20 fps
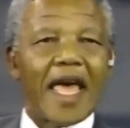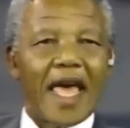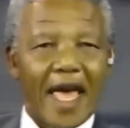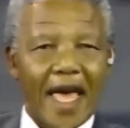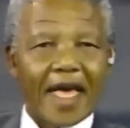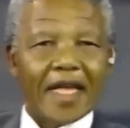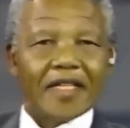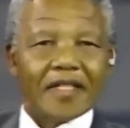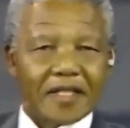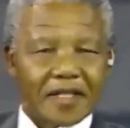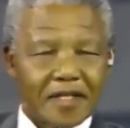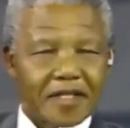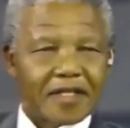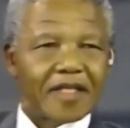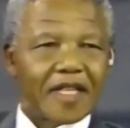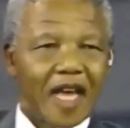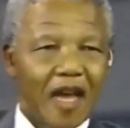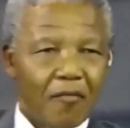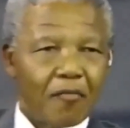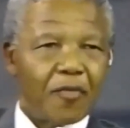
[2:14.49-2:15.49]
as
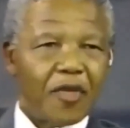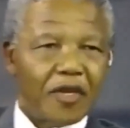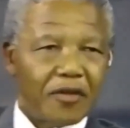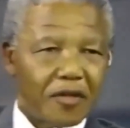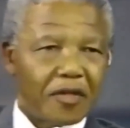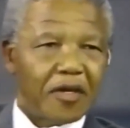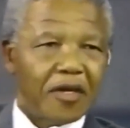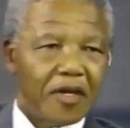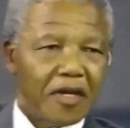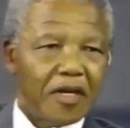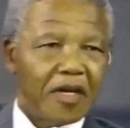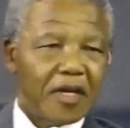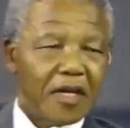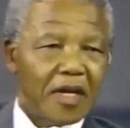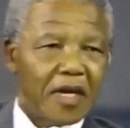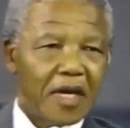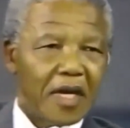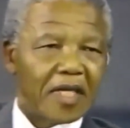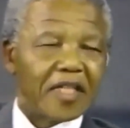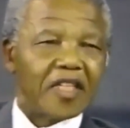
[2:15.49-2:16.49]
they are being
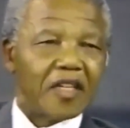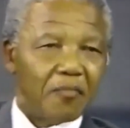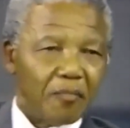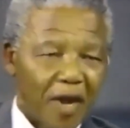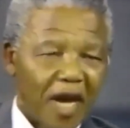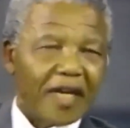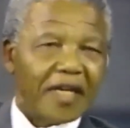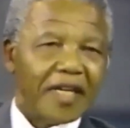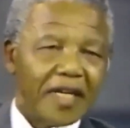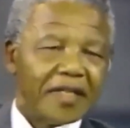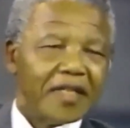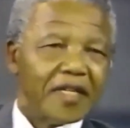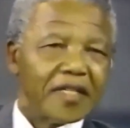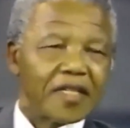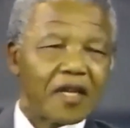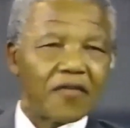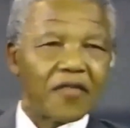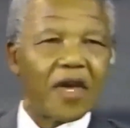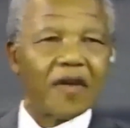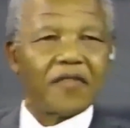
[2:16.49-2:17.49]
demanded in
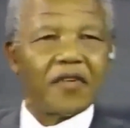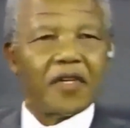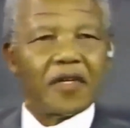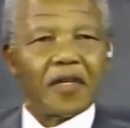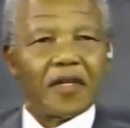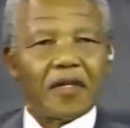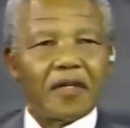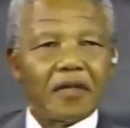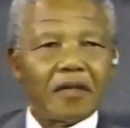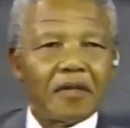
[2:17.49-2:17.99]
South Africa.